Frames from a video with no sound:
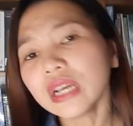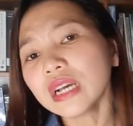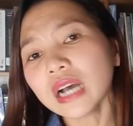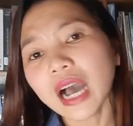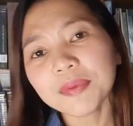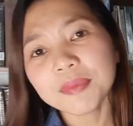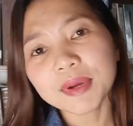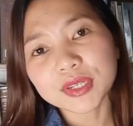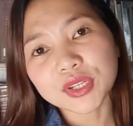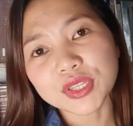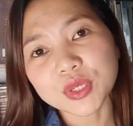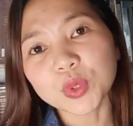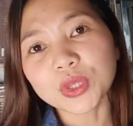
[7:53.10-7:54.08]
How about
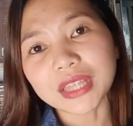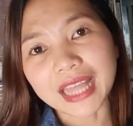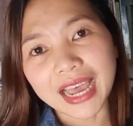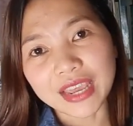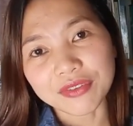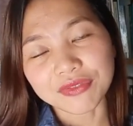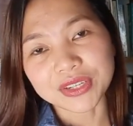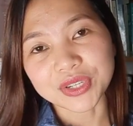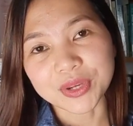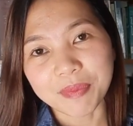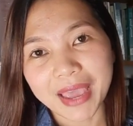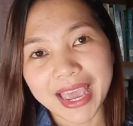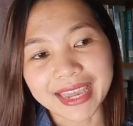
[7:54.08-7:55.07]
the school life in
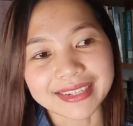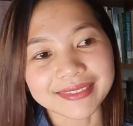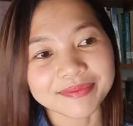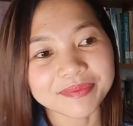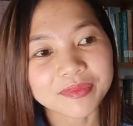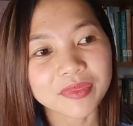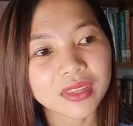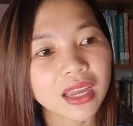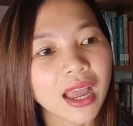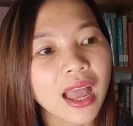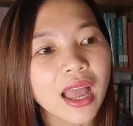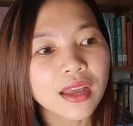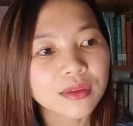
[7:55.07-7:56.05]
Japan?
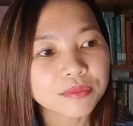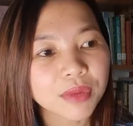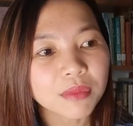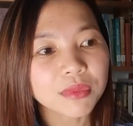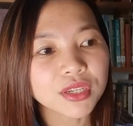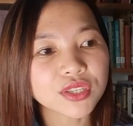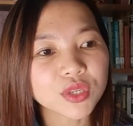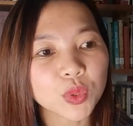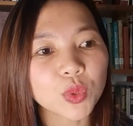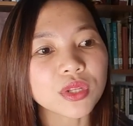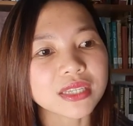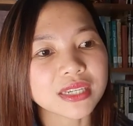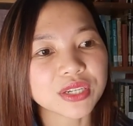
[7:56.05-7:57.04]
Public
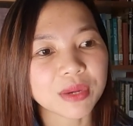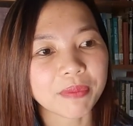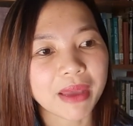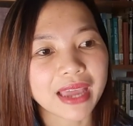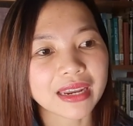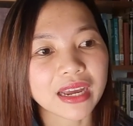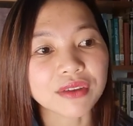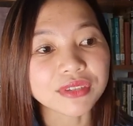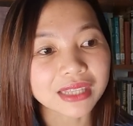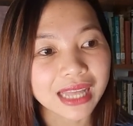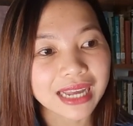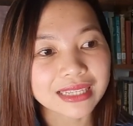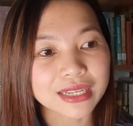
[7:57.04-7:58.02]
schools in Japan have
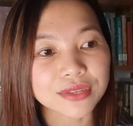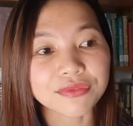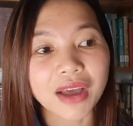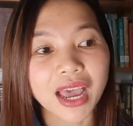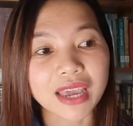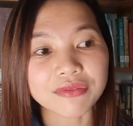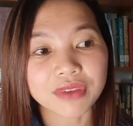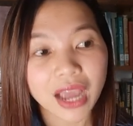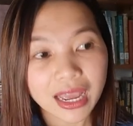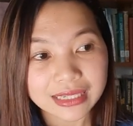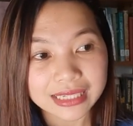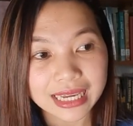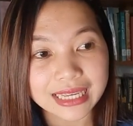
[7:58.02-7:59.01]
classes 5
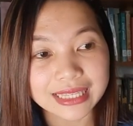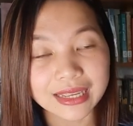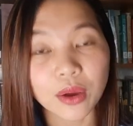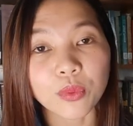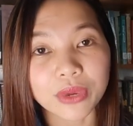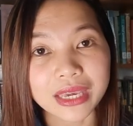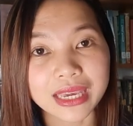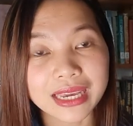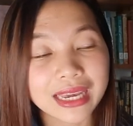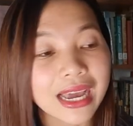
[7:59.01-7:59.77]
days a week,